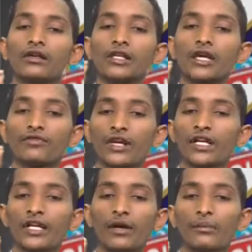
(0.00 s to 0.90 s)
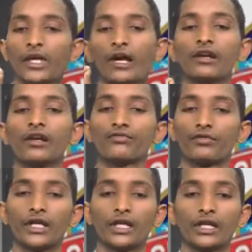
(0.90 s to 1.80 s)
left atrium and left
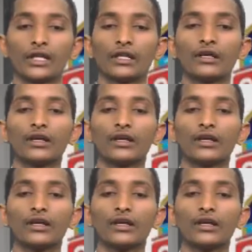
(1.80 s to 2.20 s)
ventricle.